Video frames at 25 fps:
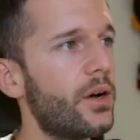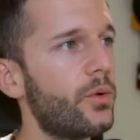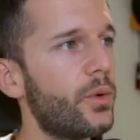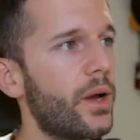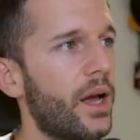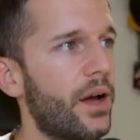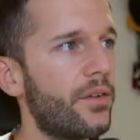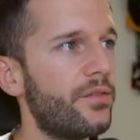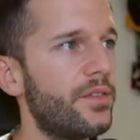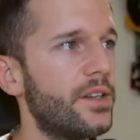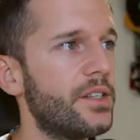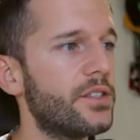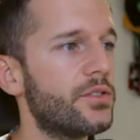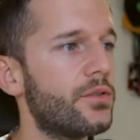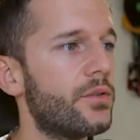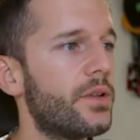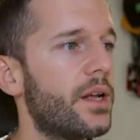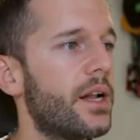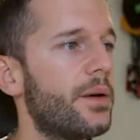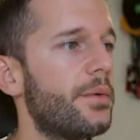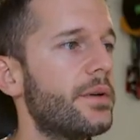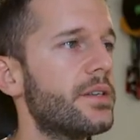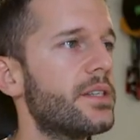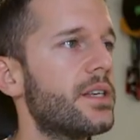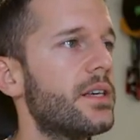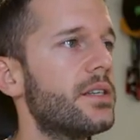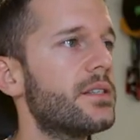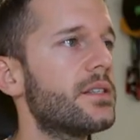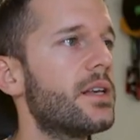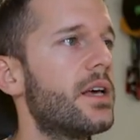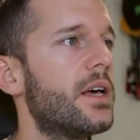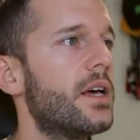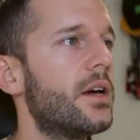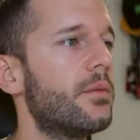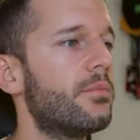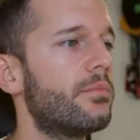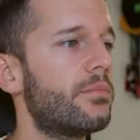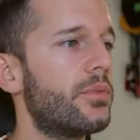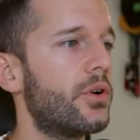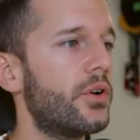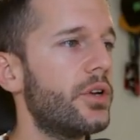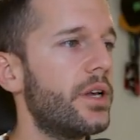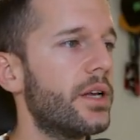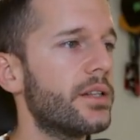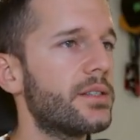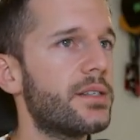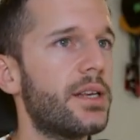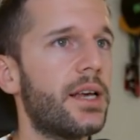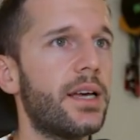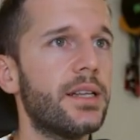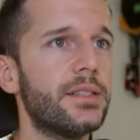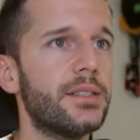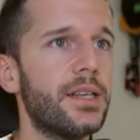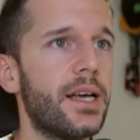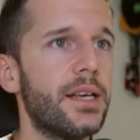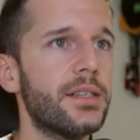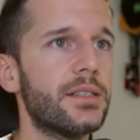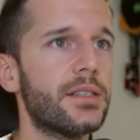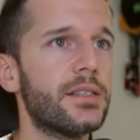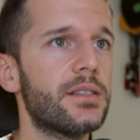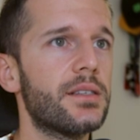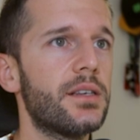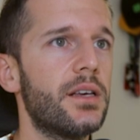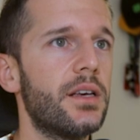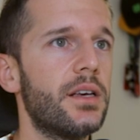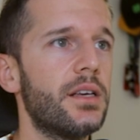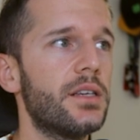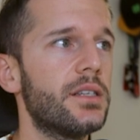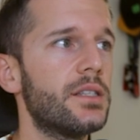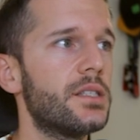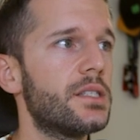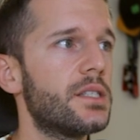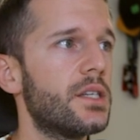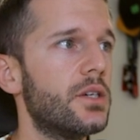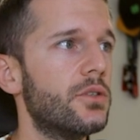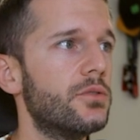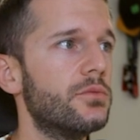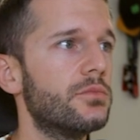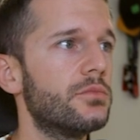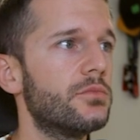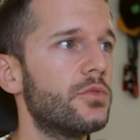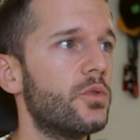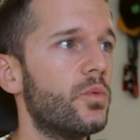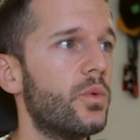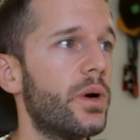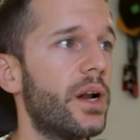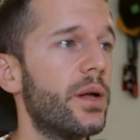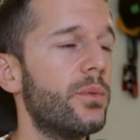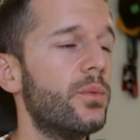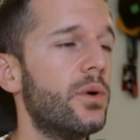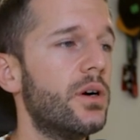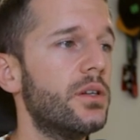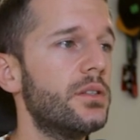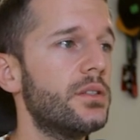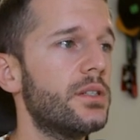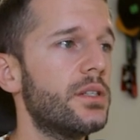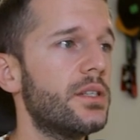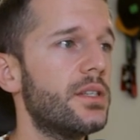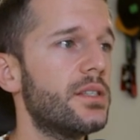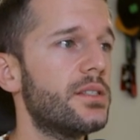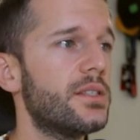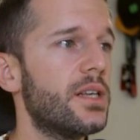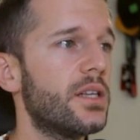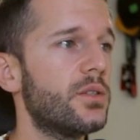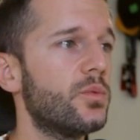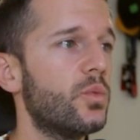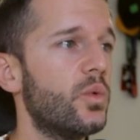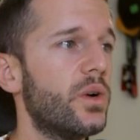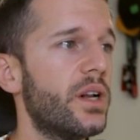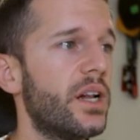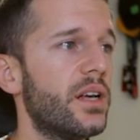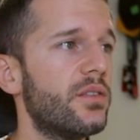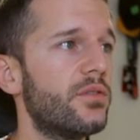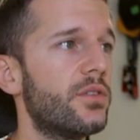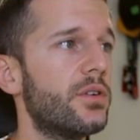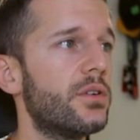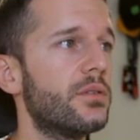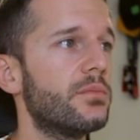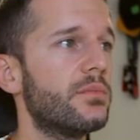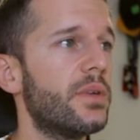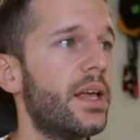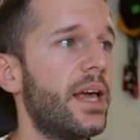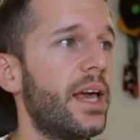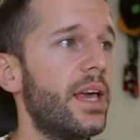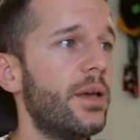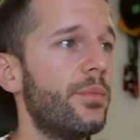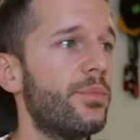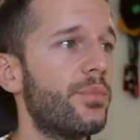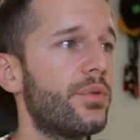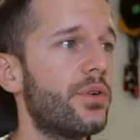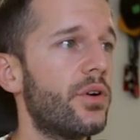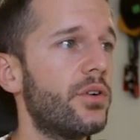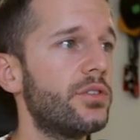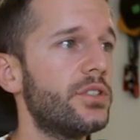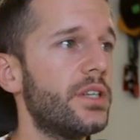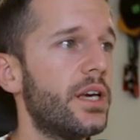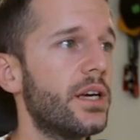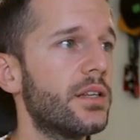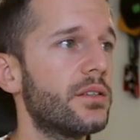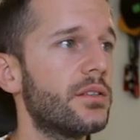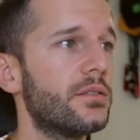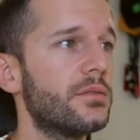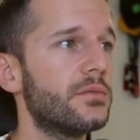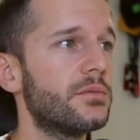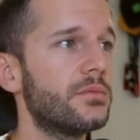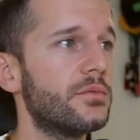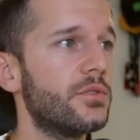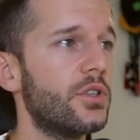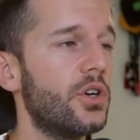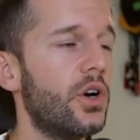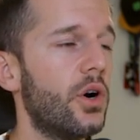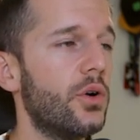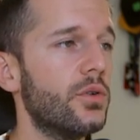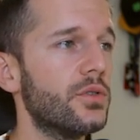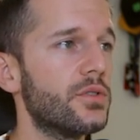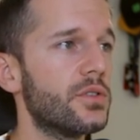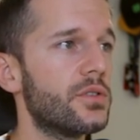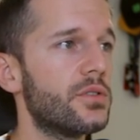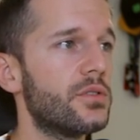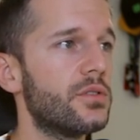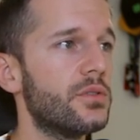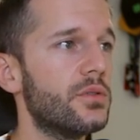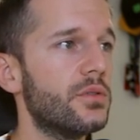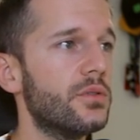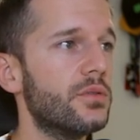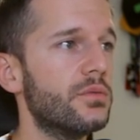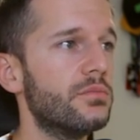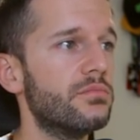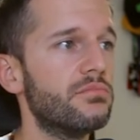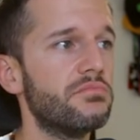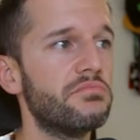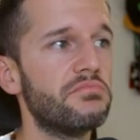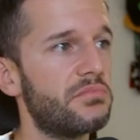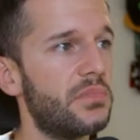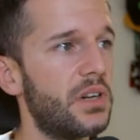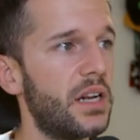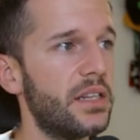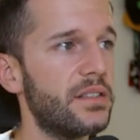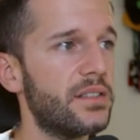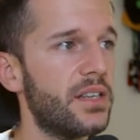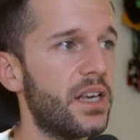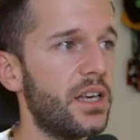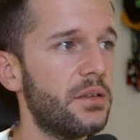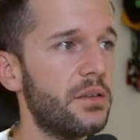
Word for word: now we have these two databases, projects and tasks. So what I want is that whenever a project goes to, let's